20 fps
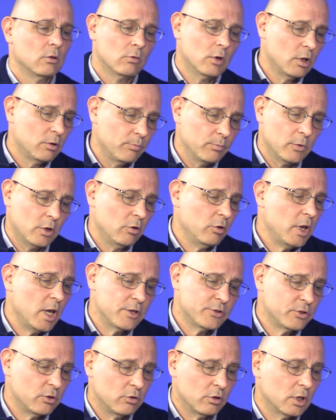Well,
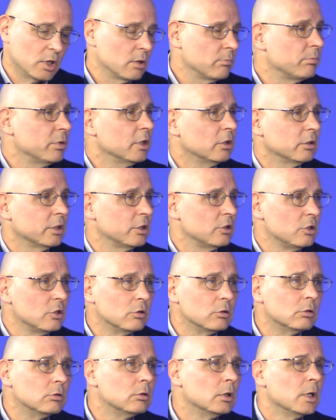okay, so they're going to build a
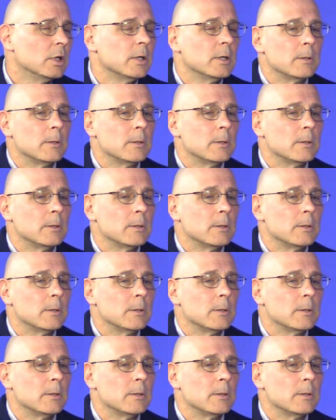new